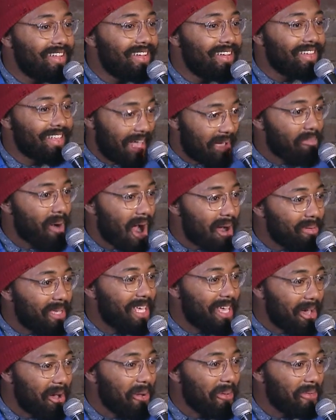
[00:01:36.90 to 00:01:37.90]
like
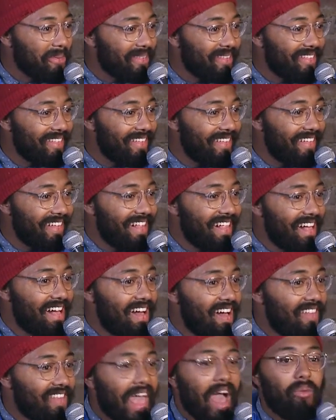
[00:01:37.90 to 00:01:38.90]
barbecue?
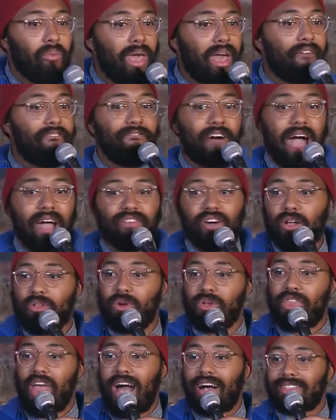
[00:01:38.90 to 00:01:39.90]
Yeah, we have
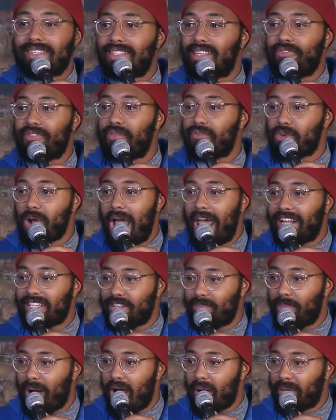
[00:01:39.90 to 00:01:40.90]
500,000 different varieties
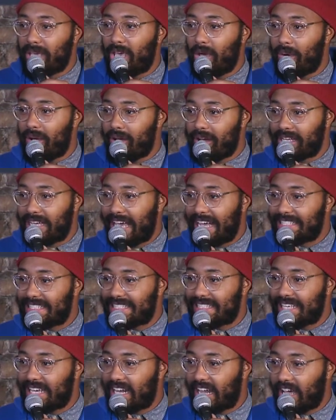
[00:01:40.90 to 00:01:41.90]
of barbecue here in
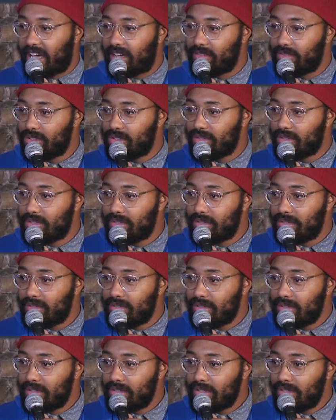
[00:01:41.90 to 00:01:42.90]
Kansas City.
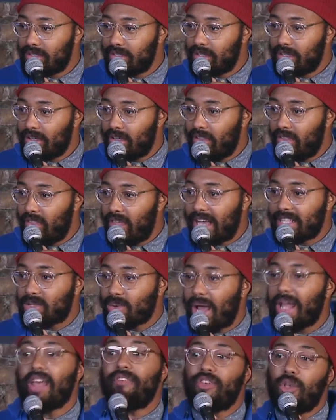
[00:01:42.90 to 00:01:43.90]
That's
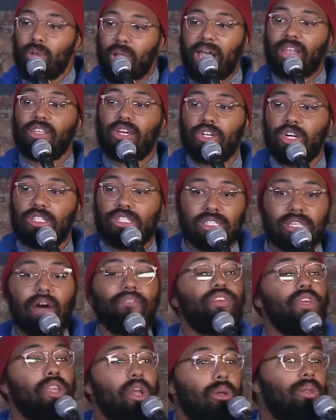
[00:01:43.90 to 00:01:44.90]
right. If you like the good stuff,
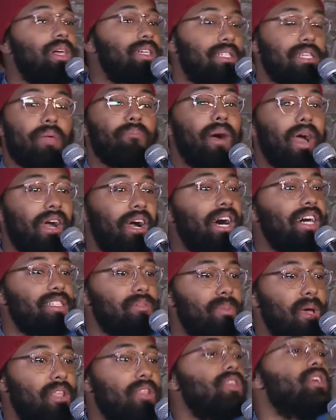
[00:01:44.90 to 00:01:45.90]
listen, my
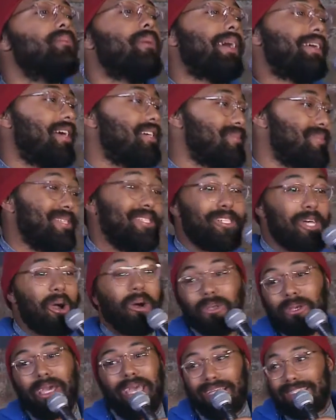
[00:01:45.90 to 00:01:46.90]
husband Joe,
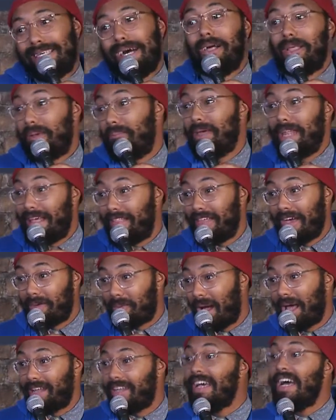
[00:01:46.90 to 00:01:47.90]
you can't tell him anything,
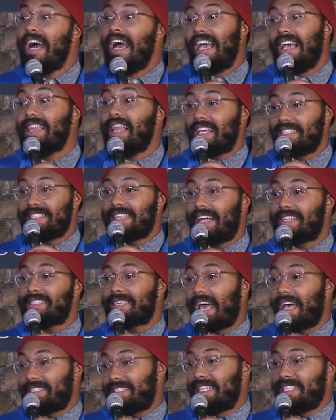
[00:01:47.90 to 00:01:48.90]
right? He likes that
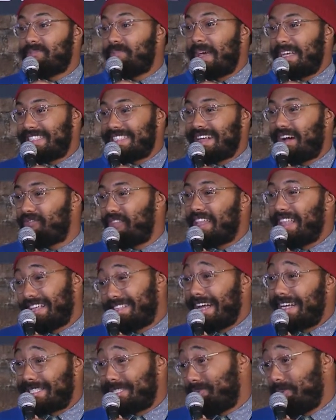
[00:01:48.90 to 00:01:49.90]
Texas-based stuff. They like
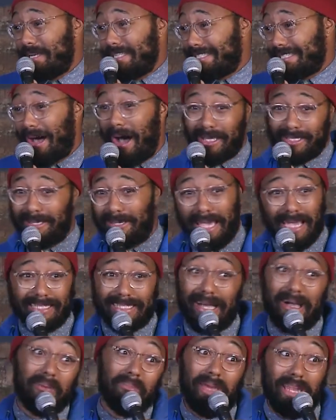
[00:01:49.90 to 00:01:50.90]
that sweet sauce. You can't
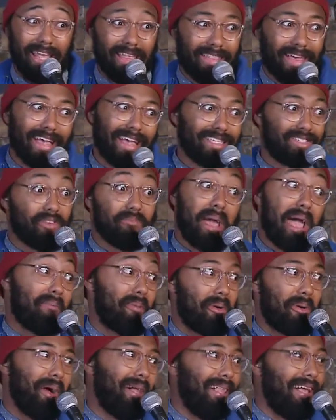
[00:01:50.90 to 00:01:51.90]
tell him anything. He's from
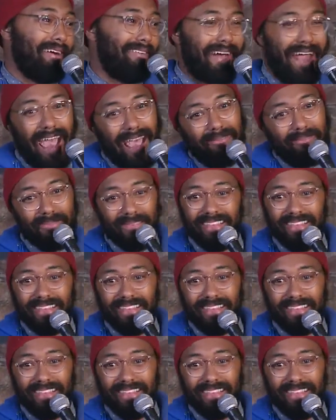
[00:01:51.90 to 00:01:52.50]
Amarillo, right?